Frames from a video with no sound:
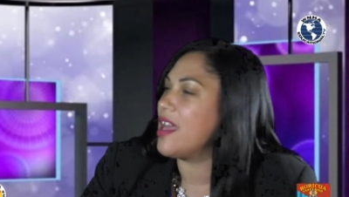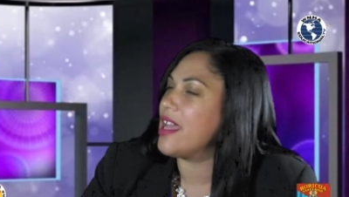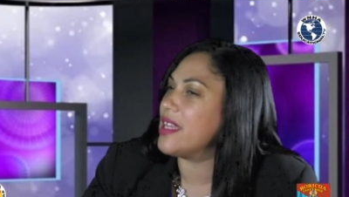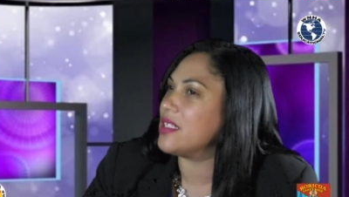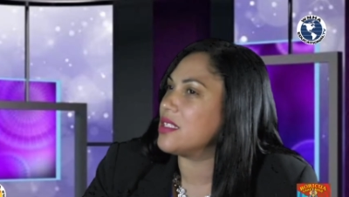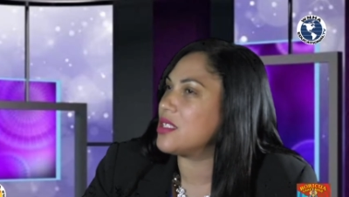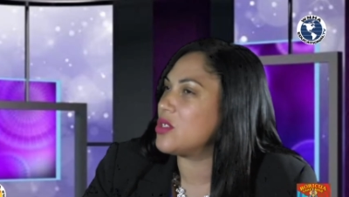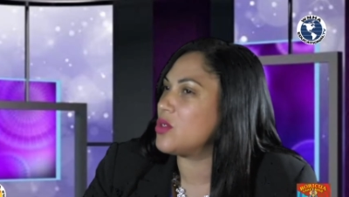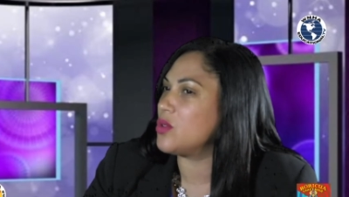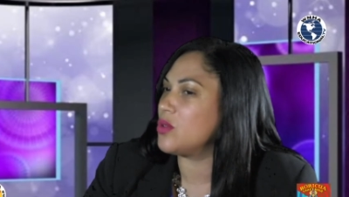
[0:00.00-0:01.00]
and
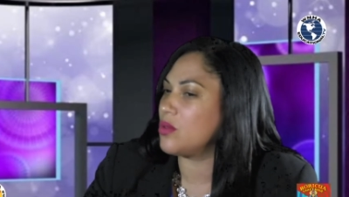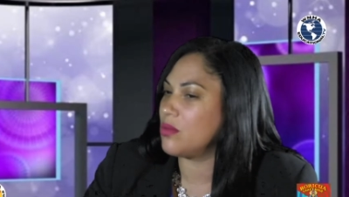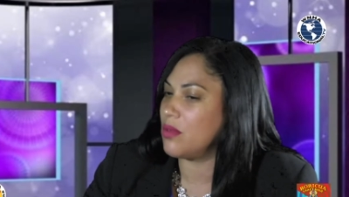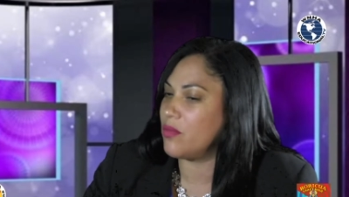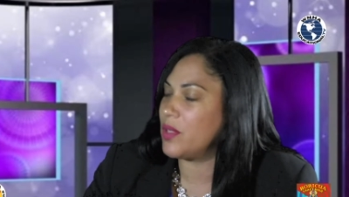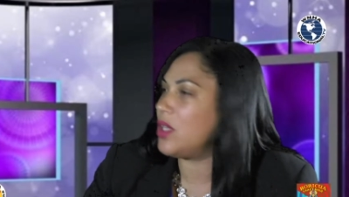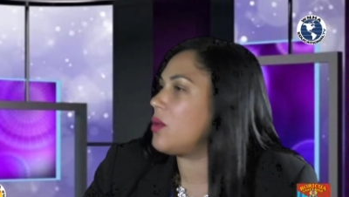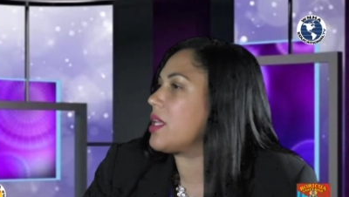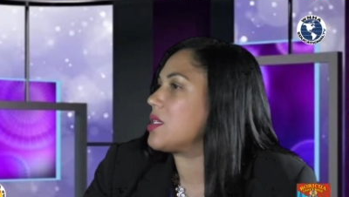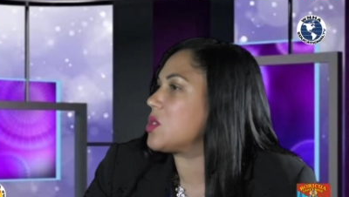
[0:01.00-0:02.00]
to
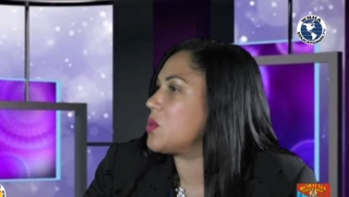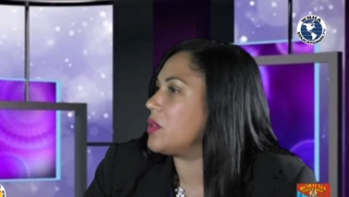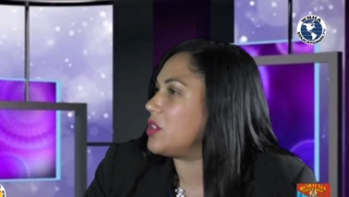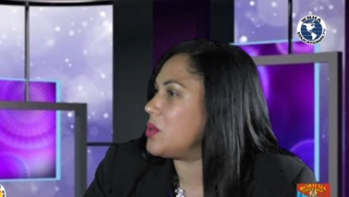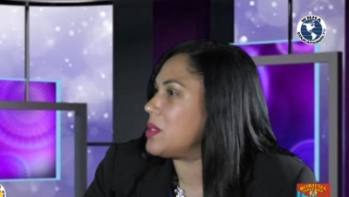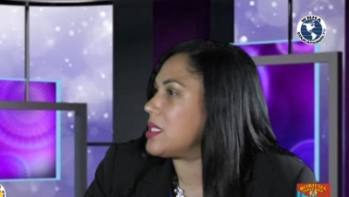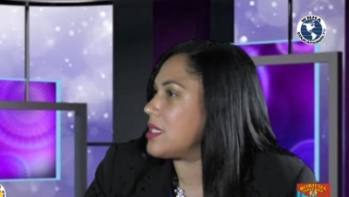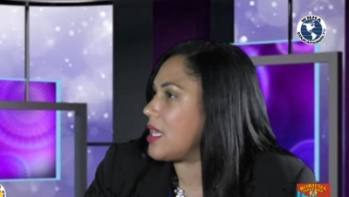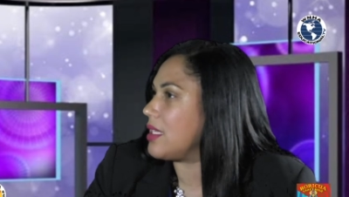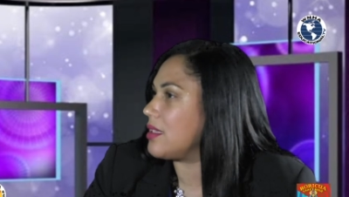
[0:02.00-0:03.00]
relocate to a new
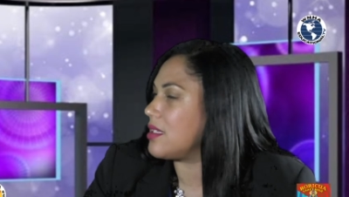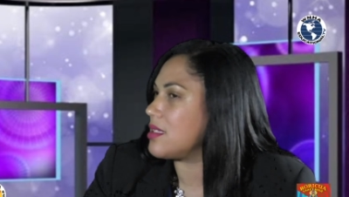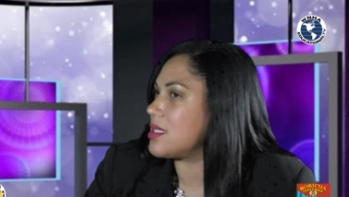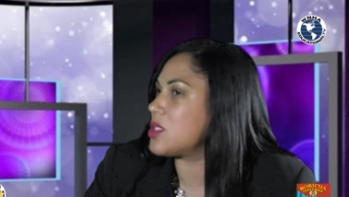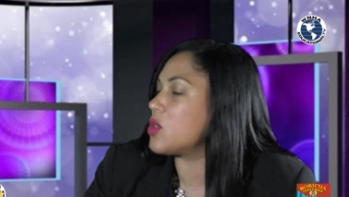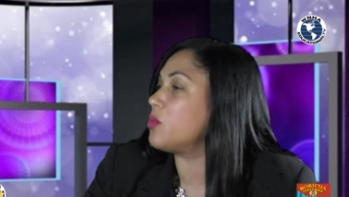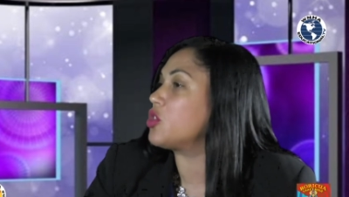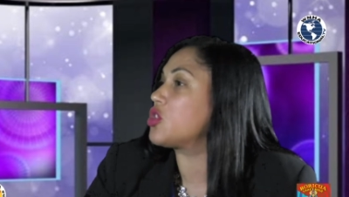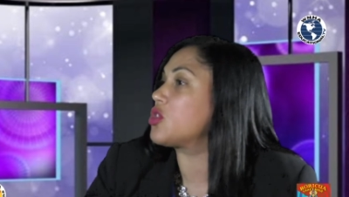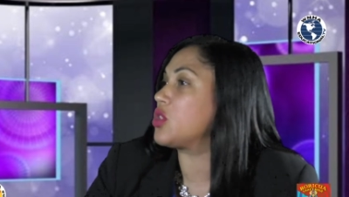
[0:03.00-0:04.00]
state that's so
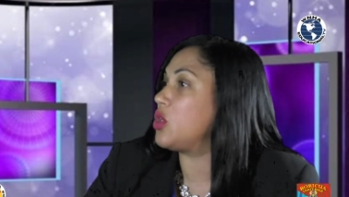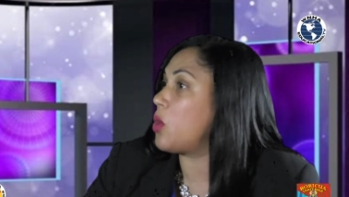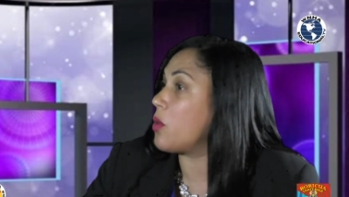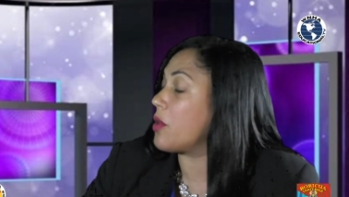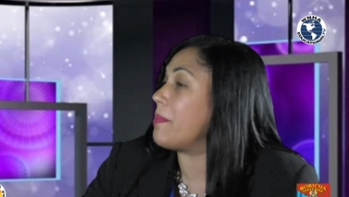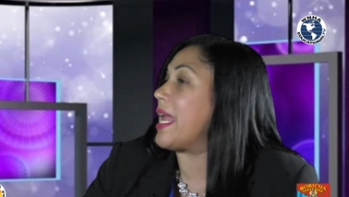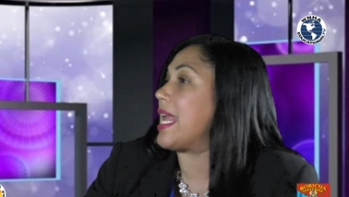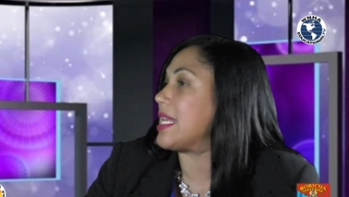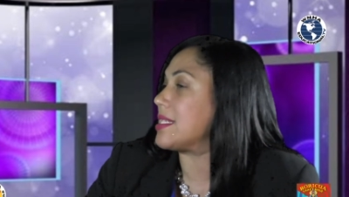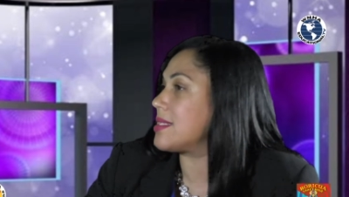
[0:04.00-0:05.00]
much slower in
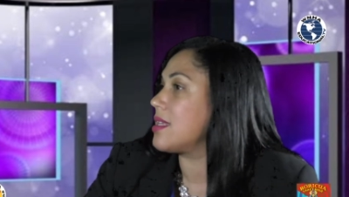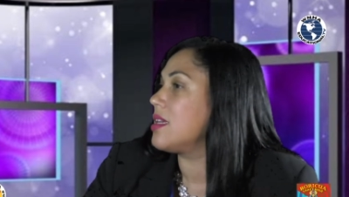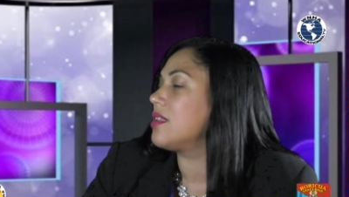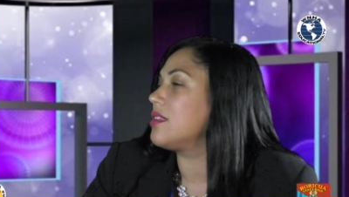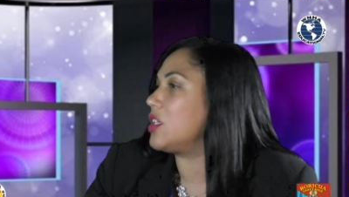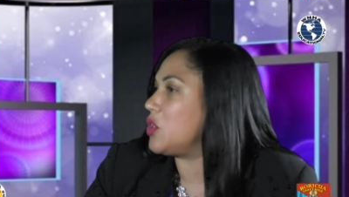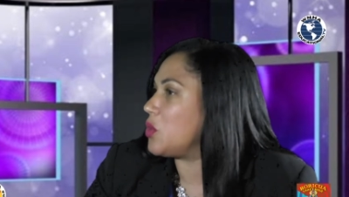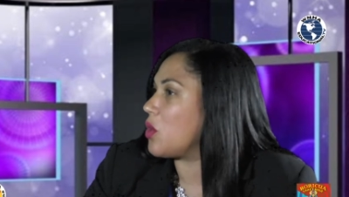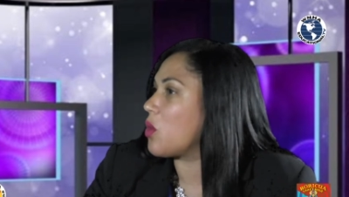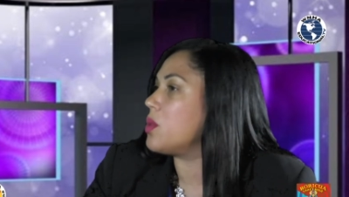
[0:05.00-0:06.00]
pace than New
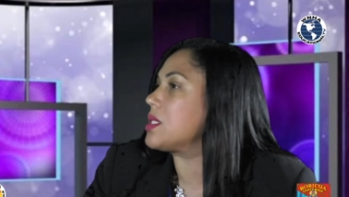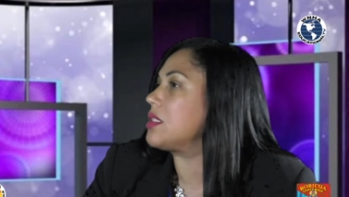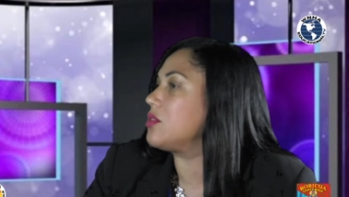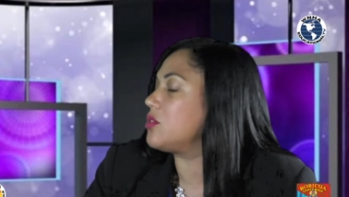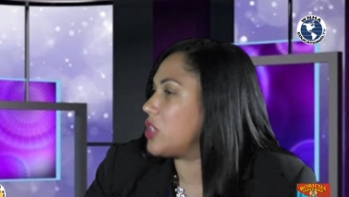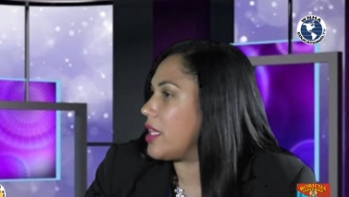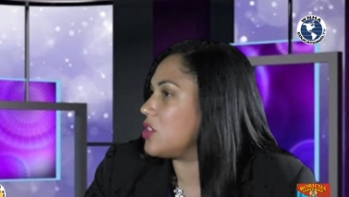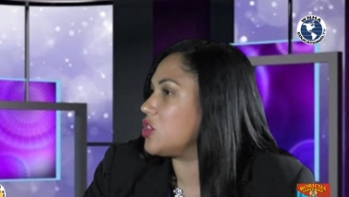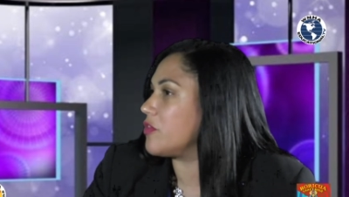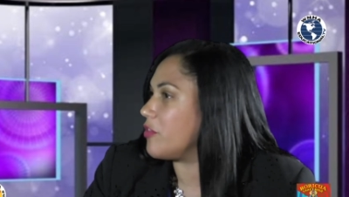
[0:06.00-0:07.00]
York was a little
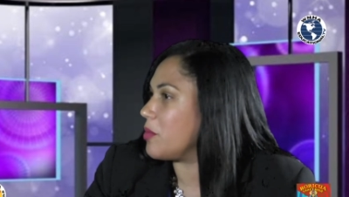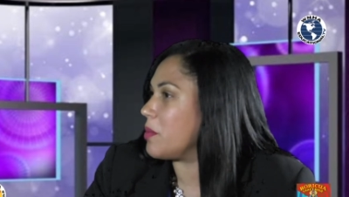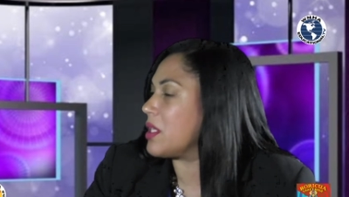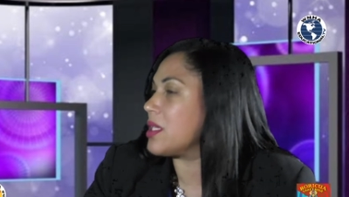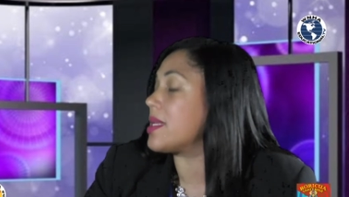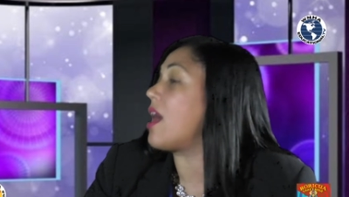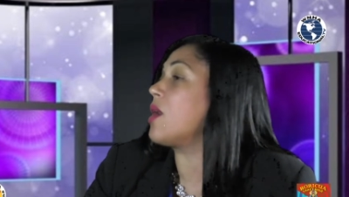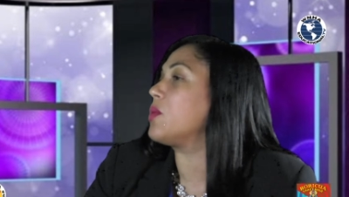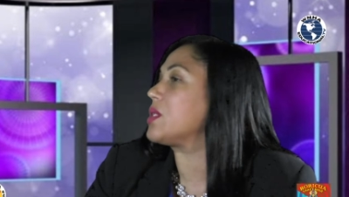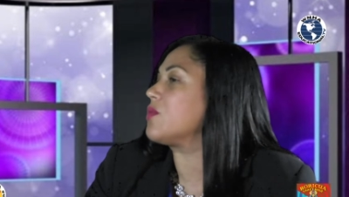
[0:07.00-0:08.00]
challenging for me because
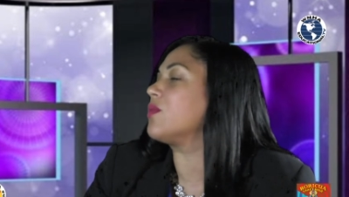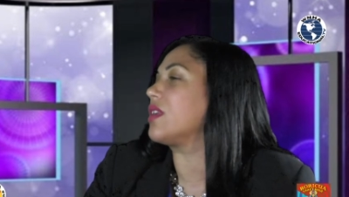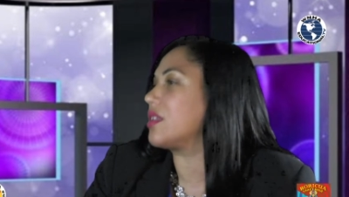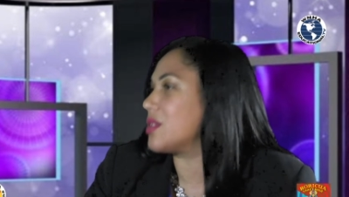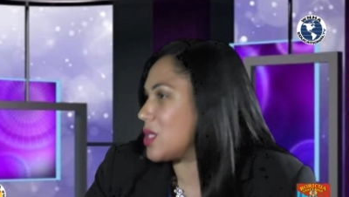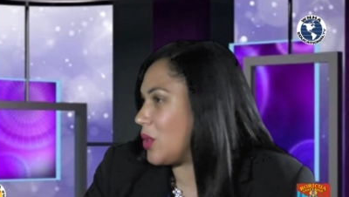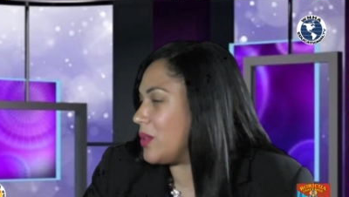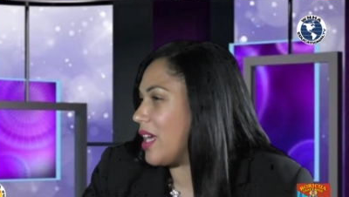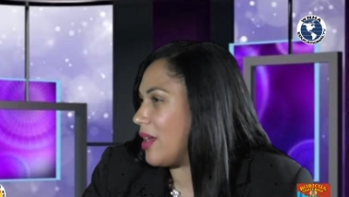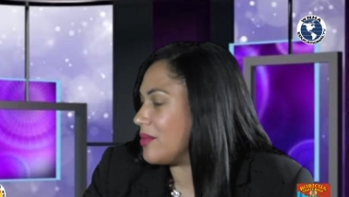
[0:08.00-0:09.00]
I wasn't ready to
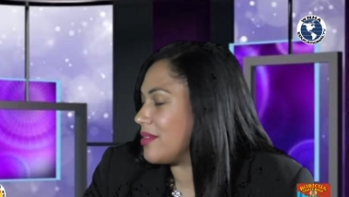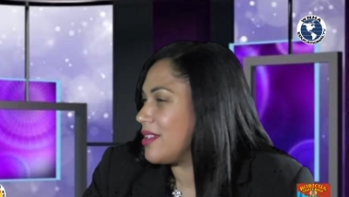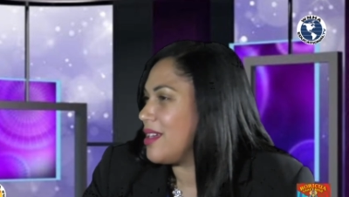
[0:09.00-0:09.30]
slow down.